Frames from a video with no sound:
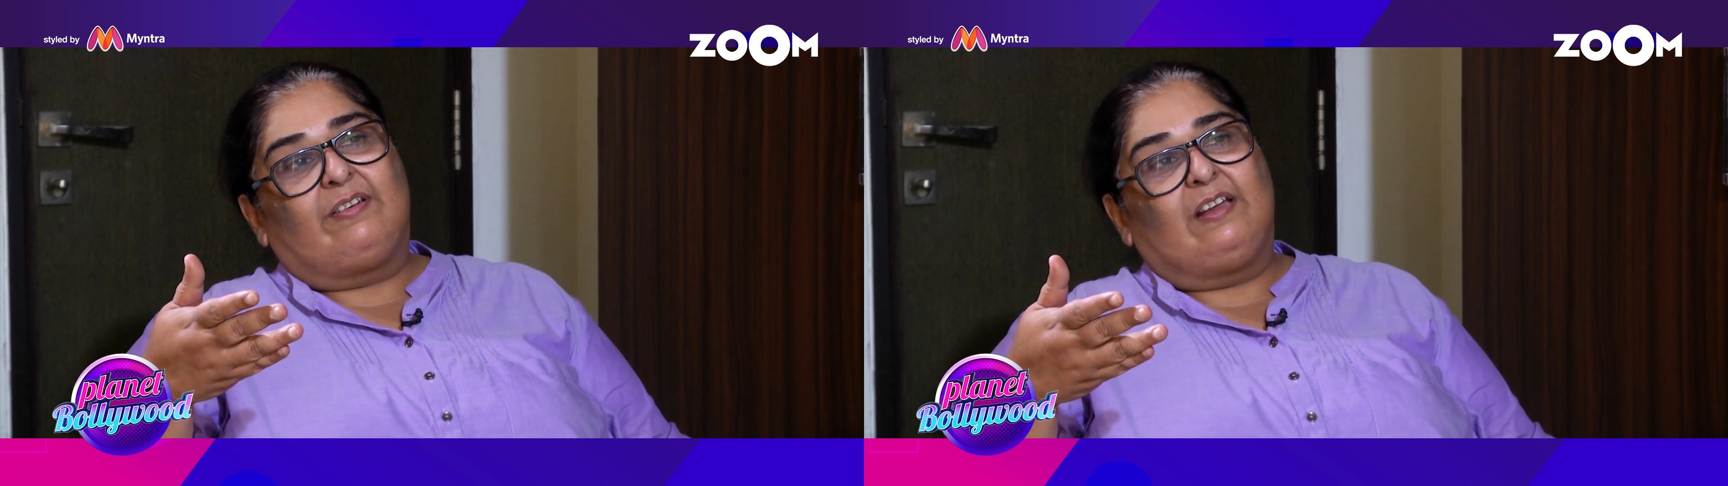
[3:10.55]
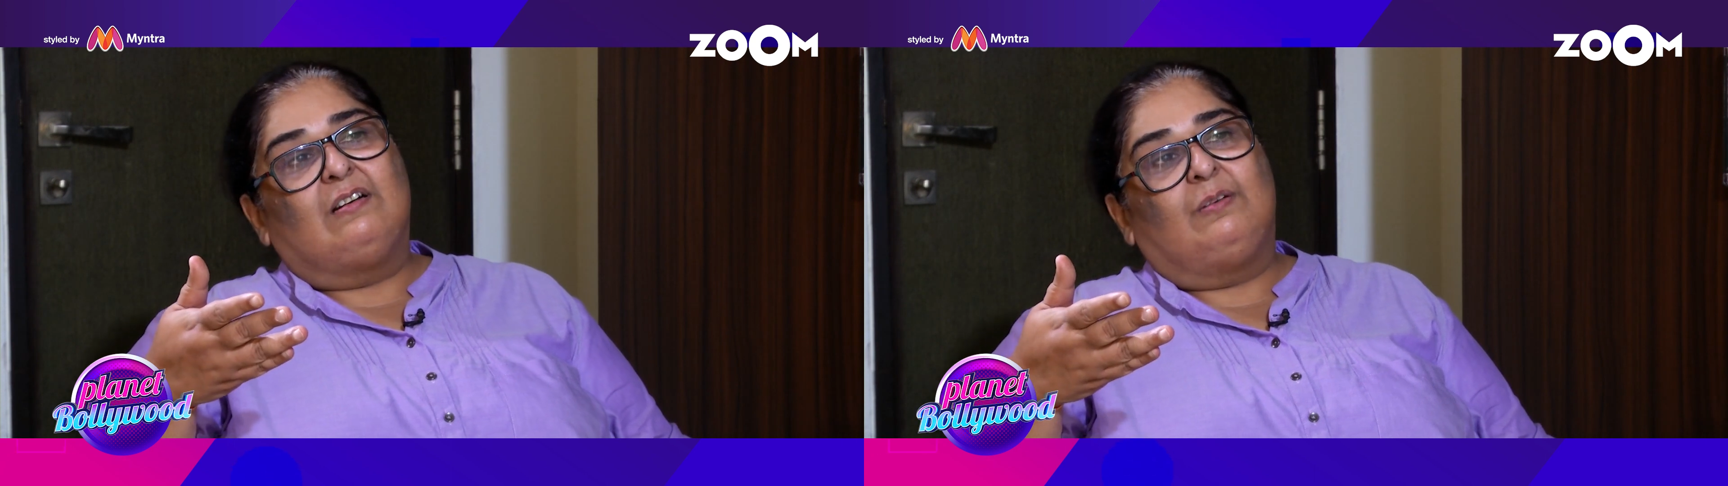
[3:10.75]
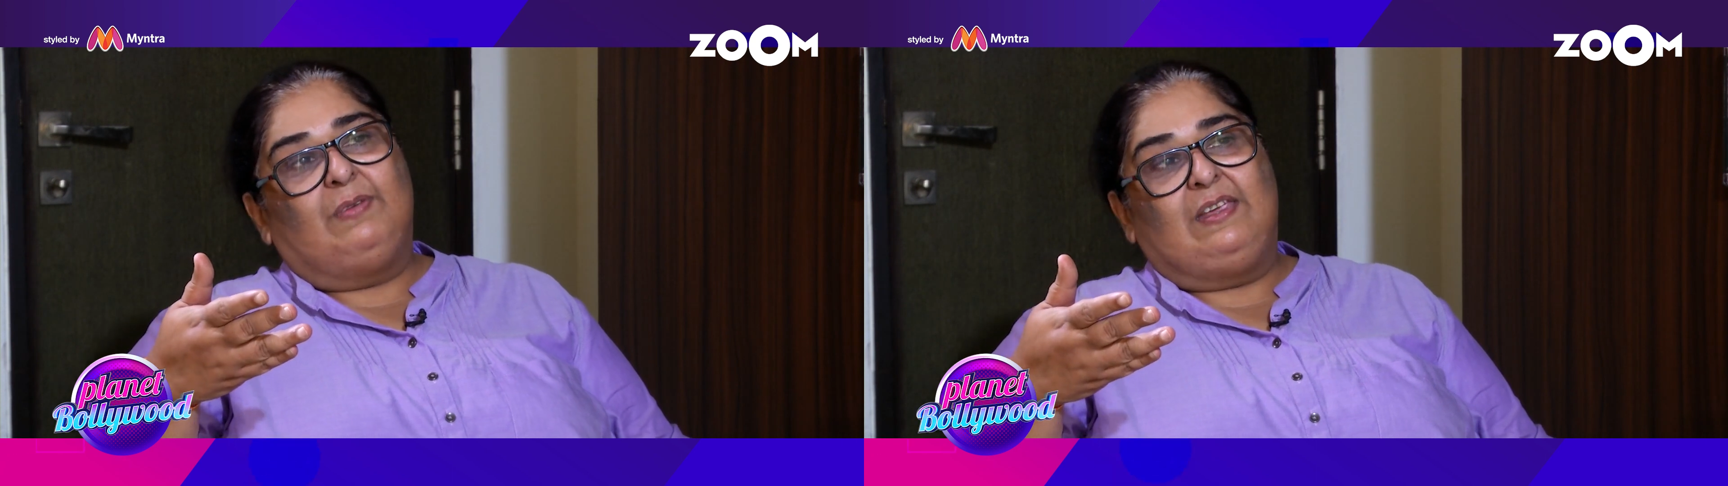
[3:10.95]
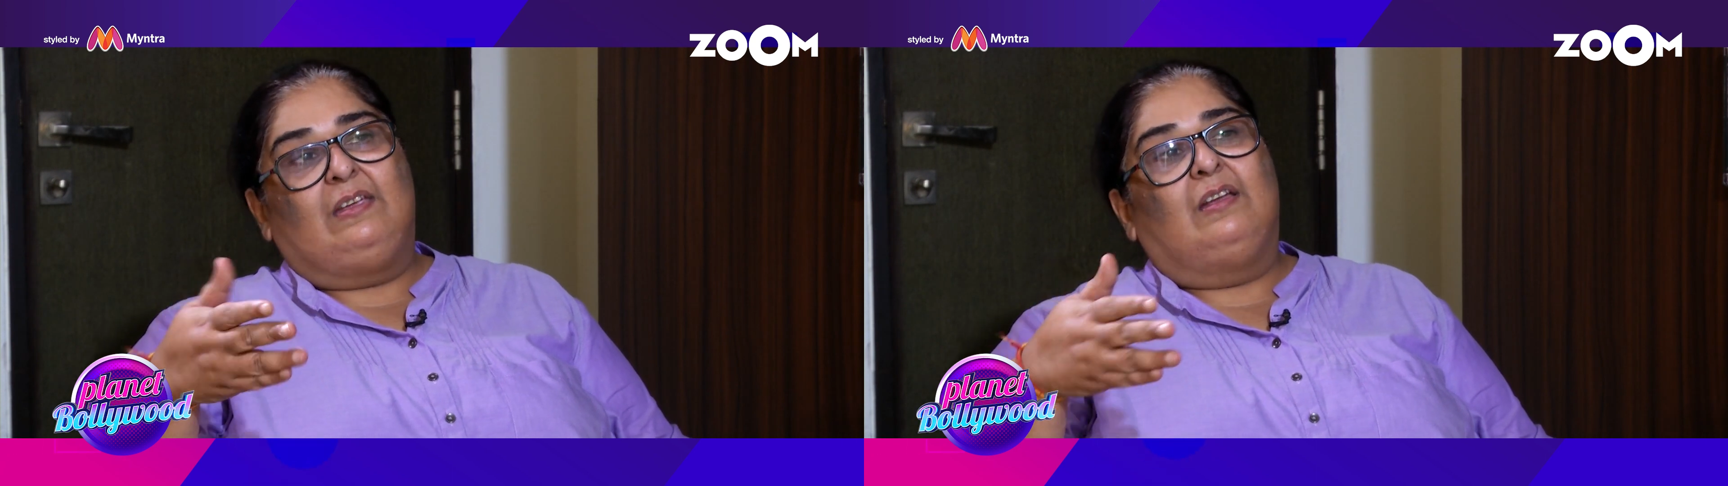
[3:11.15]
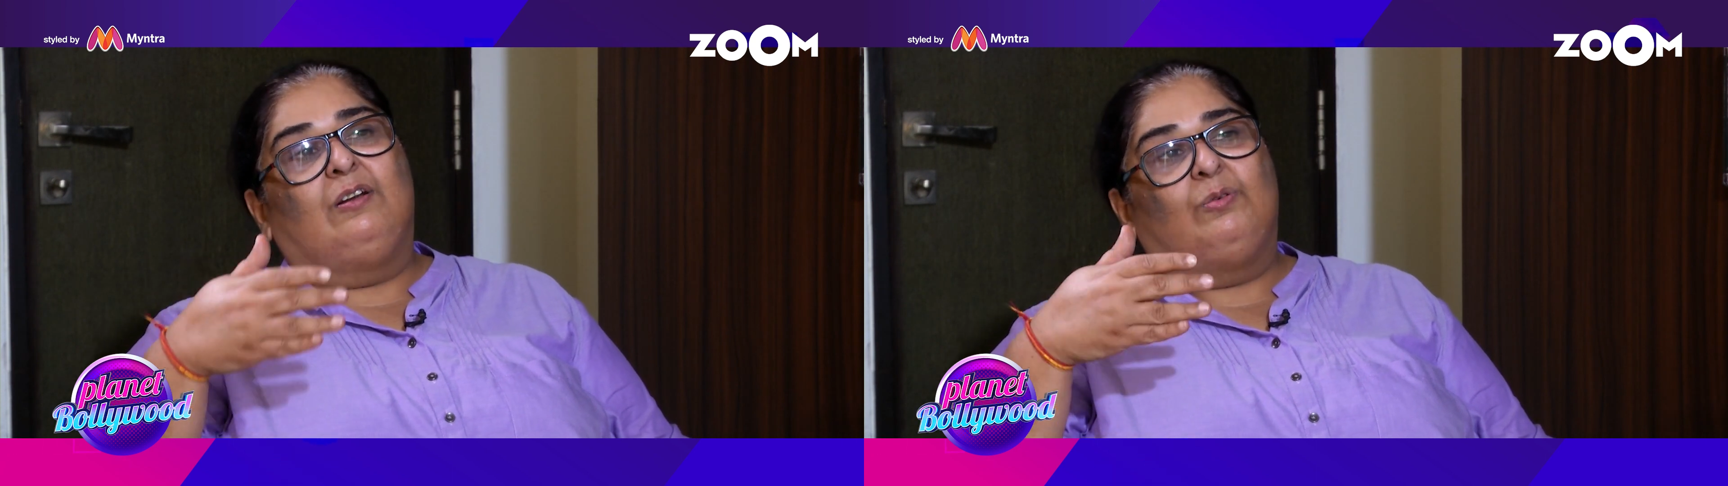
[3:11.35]
triggered
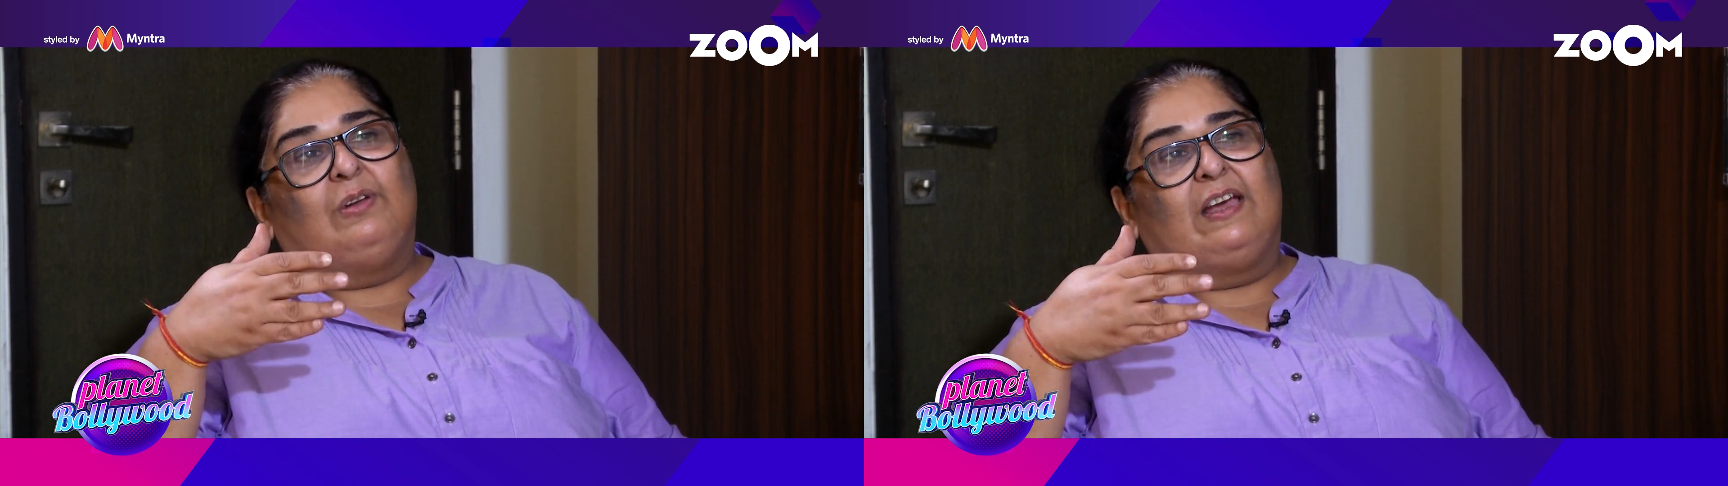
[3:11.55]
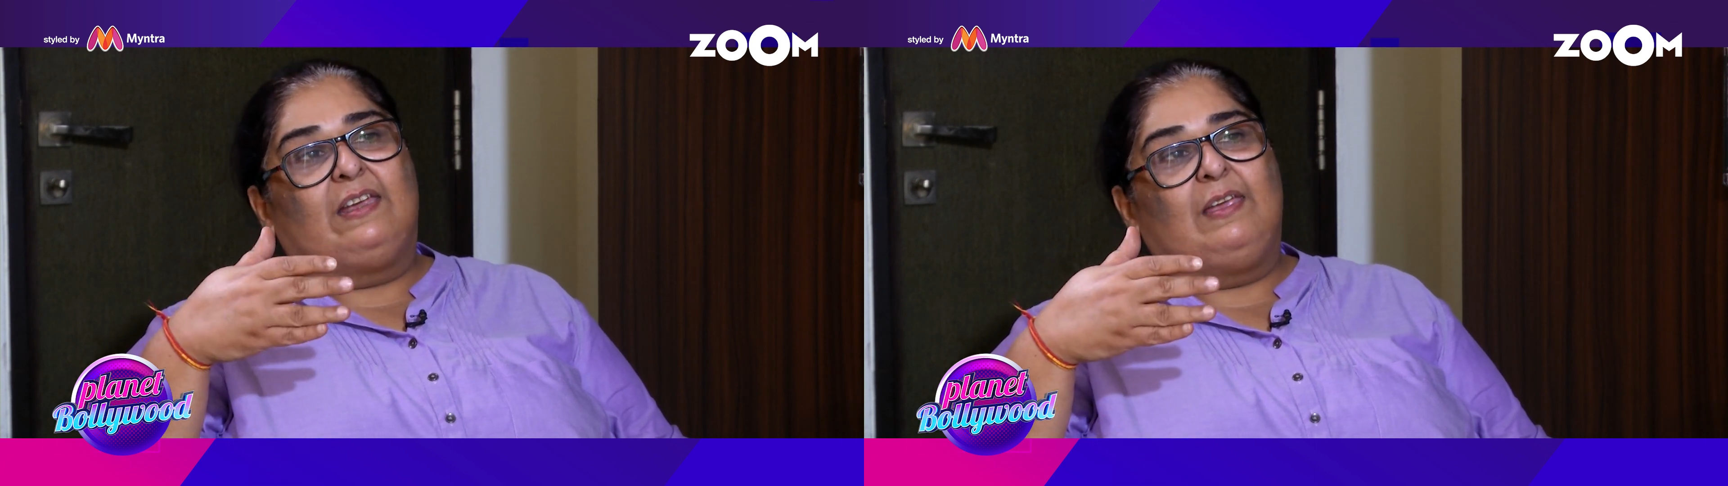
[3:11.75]
me into, like,